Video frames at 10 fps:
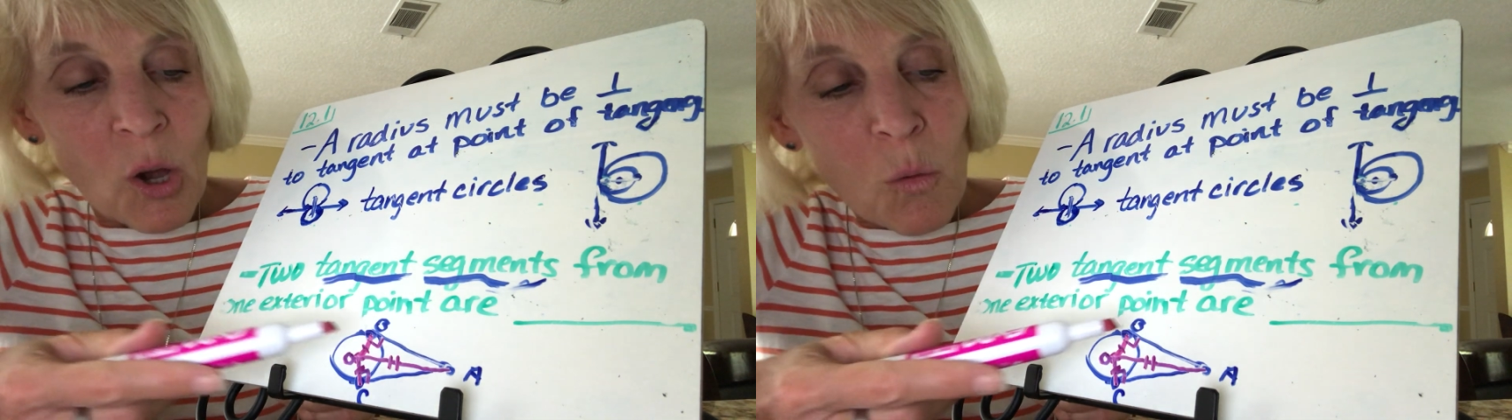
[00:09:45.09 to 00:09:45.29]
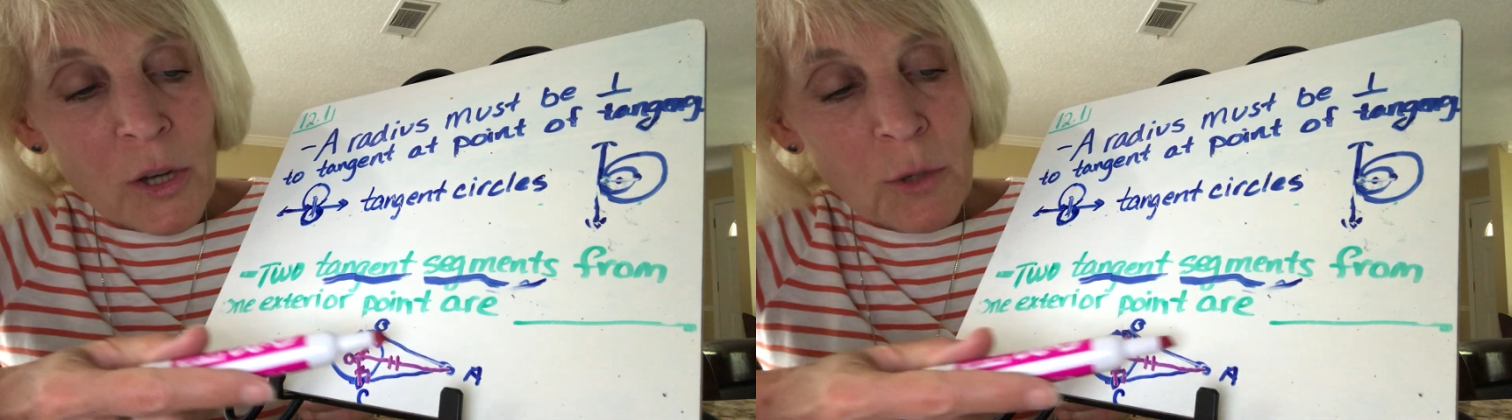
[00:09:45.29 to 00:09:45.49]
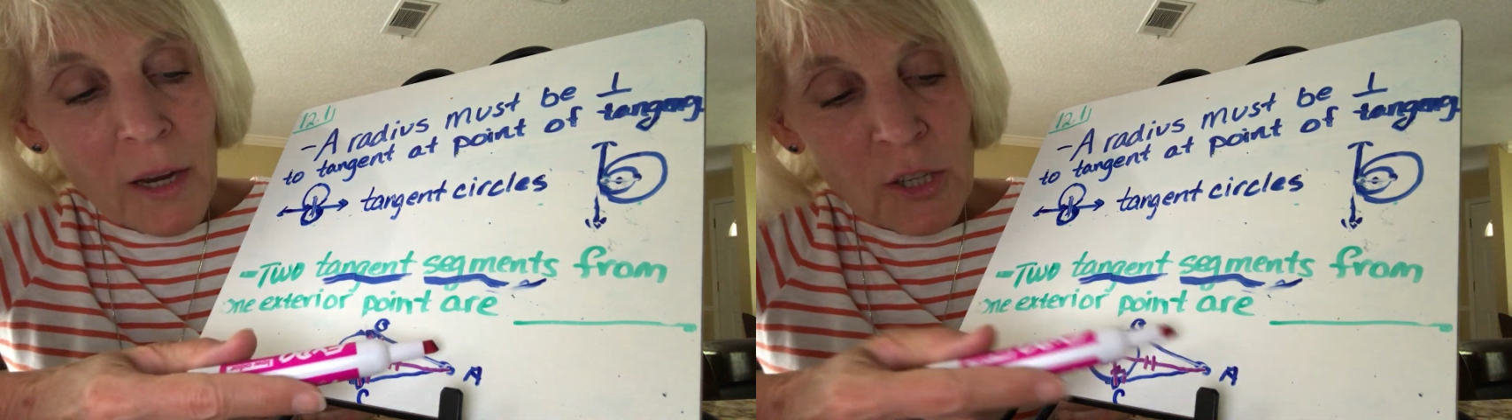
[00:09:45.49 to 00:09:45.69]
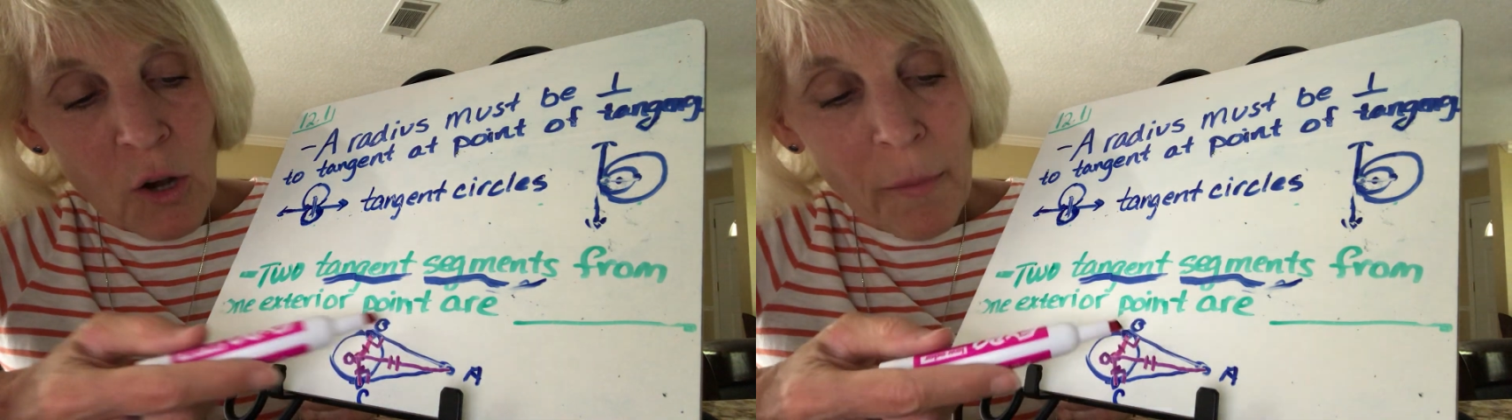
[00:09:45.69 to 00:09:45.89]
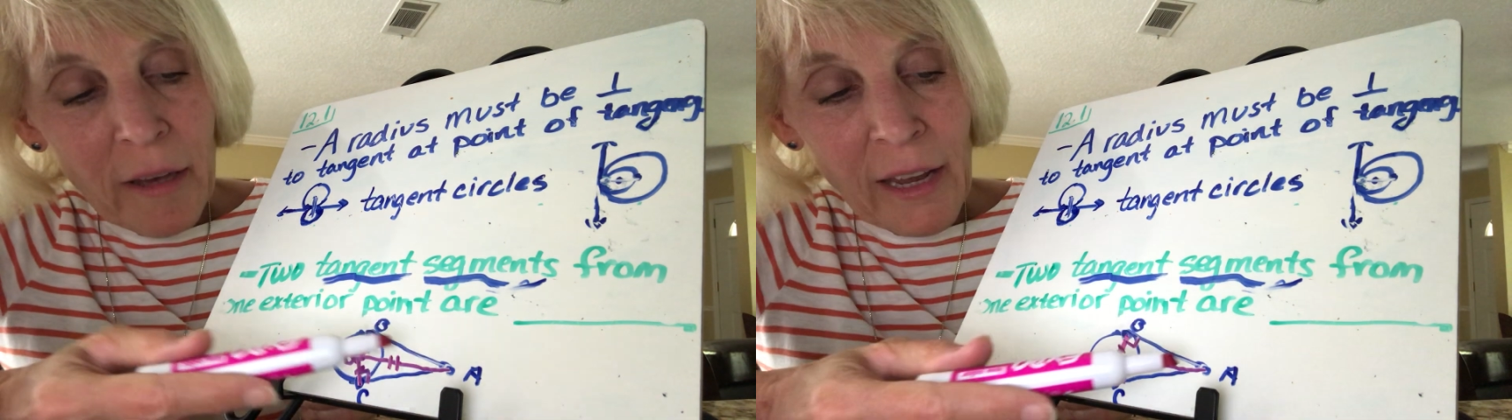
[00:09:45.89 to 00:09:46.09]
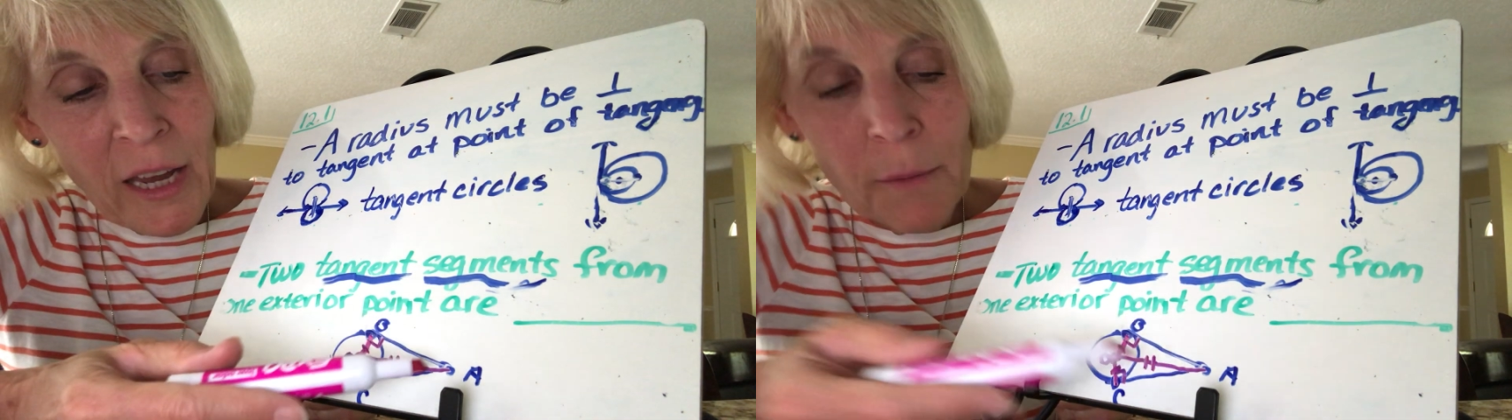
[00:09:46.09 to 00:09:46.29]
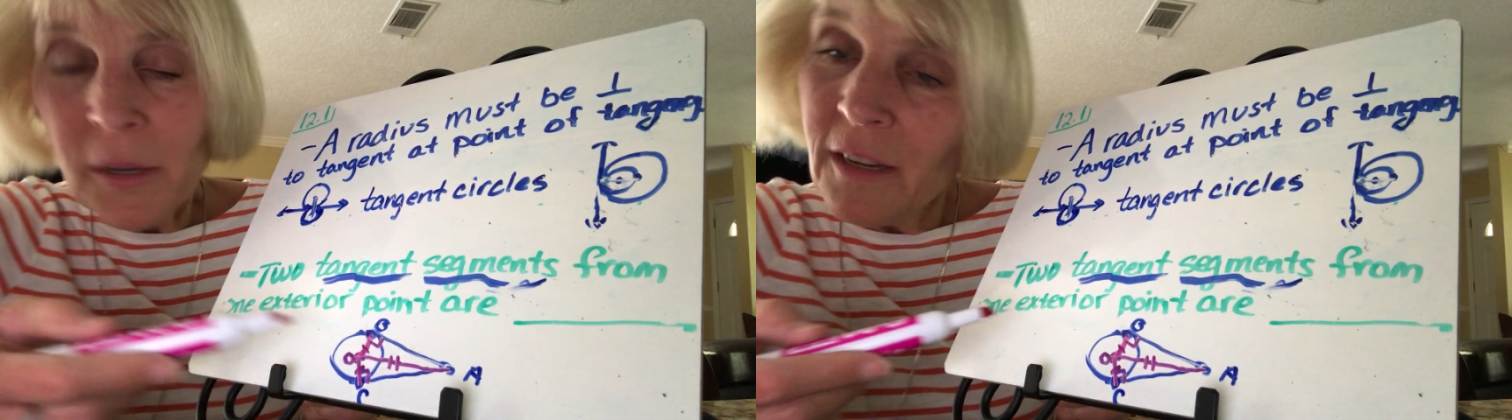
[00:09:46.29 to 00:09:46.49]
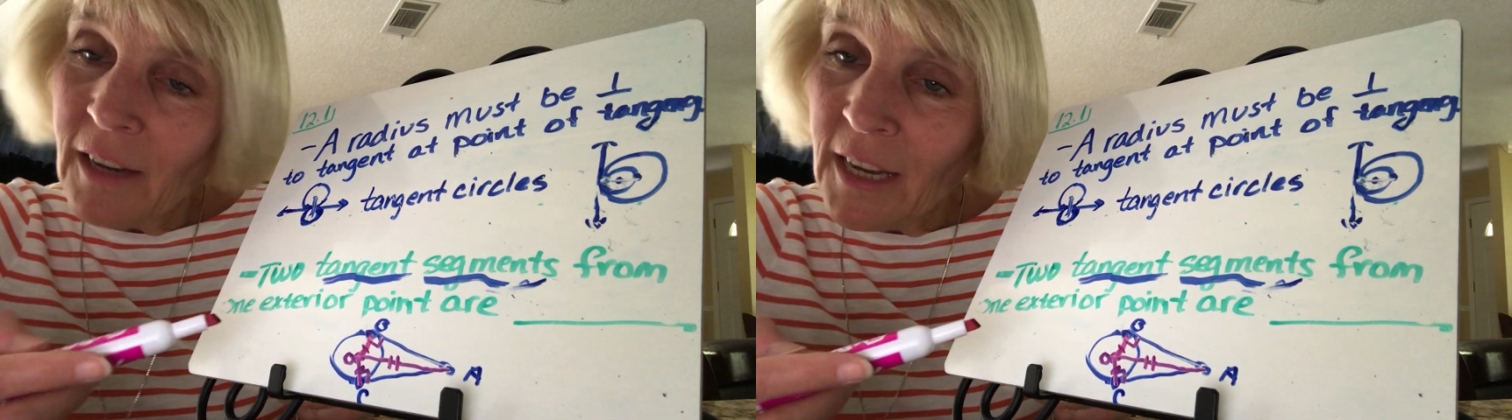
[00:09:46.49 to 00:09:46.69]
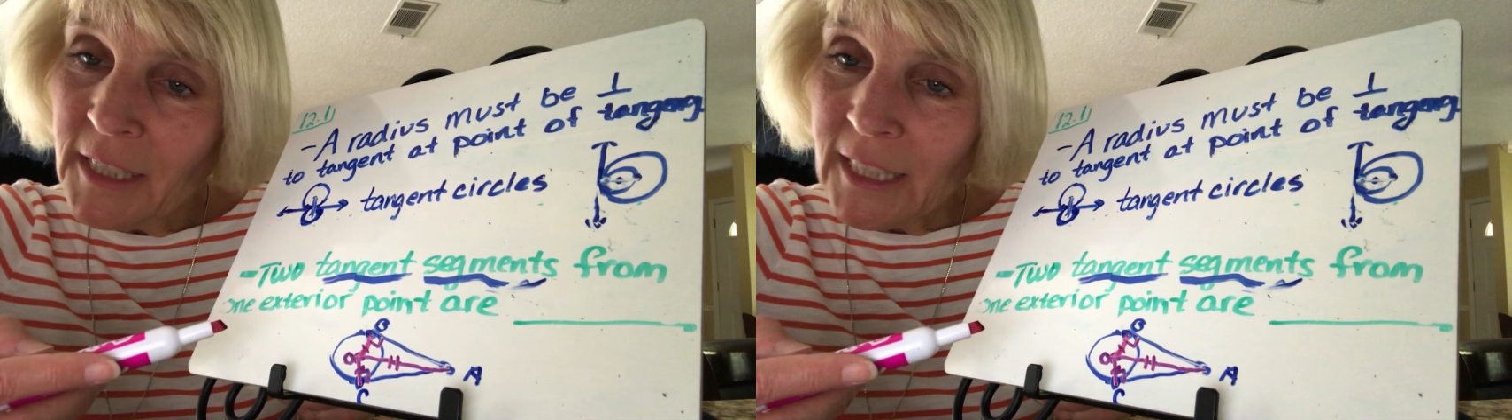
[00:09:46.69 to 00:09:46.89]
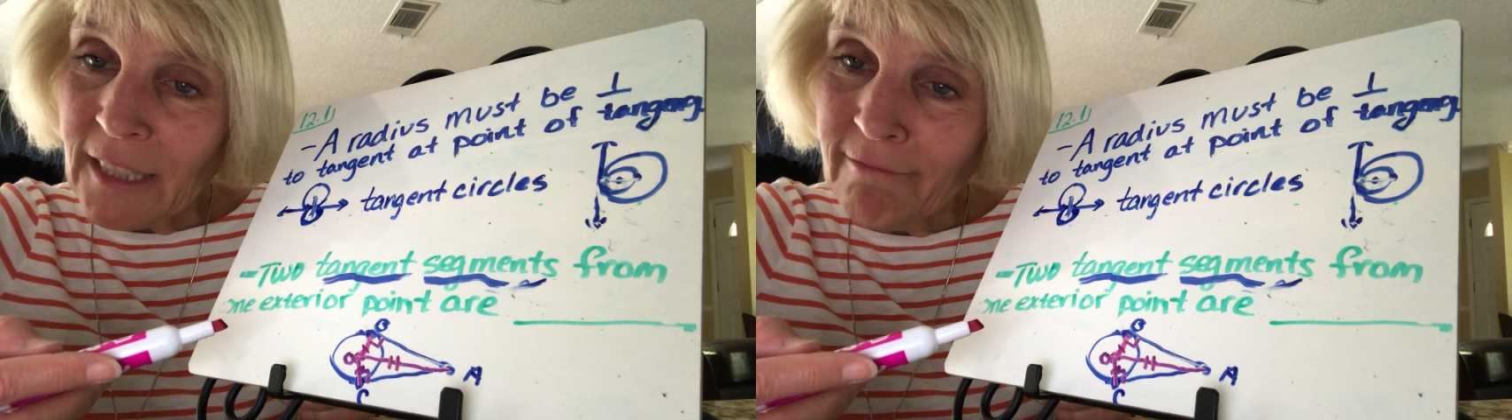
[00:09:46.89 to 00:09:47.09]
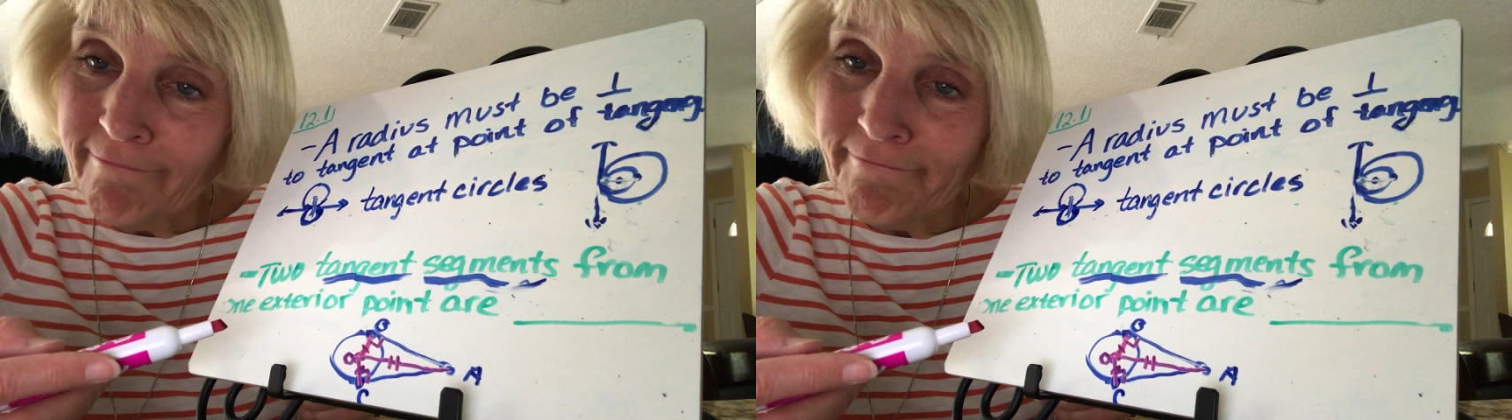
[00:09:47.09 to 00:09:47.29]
What do I know about AB and AC?